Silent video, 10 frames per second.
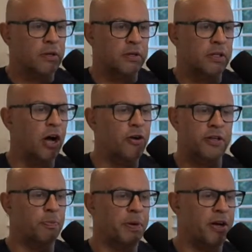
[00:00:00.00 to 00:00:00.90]
No,
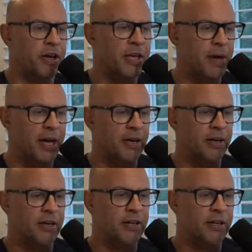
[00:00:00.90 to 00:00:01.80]
there'll be no He-Man.
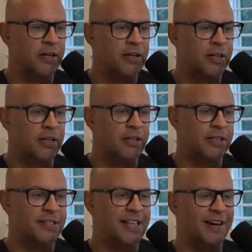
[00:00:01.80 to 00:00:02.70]

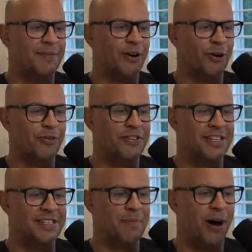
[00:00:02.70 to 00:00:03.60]
Oliver
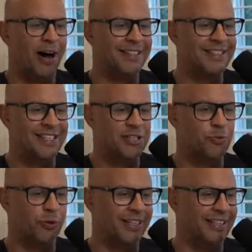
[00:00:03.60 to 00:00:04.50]
says that my auntie just
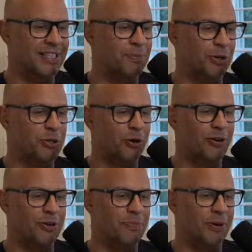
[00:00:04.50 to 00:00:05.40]
walked in. That's my
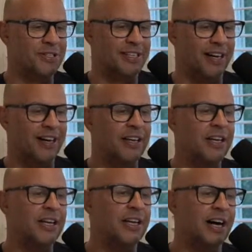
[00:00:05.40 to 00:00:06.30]
dog, you monster.
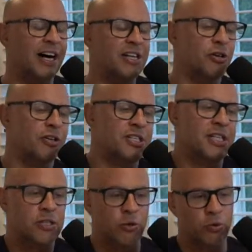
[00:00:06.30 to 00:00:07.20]
Johnny
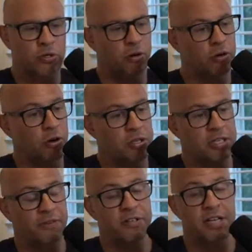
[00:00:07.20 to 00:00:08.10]
says, thoughts on
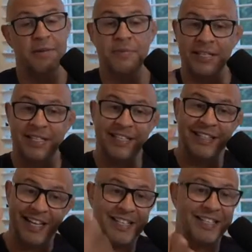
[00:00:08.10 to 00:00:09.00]
Costa versus Hamzat. See,
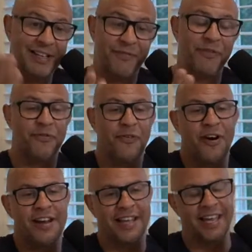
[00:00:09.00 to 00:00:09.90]
that's a different
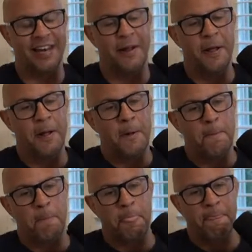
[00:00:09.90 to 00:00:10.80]
fight again.
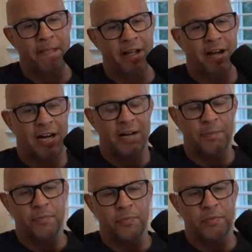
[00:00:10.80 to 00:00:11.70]

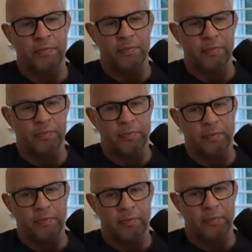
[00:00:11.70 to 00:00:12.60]

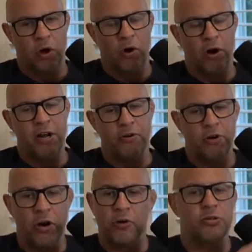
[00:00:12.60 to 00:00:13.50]
I don't
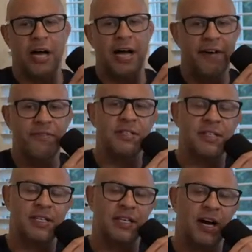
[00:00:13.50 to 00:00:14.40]
know, because I haven't
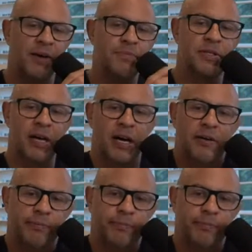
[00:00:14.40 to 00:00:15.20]
seen Hamzat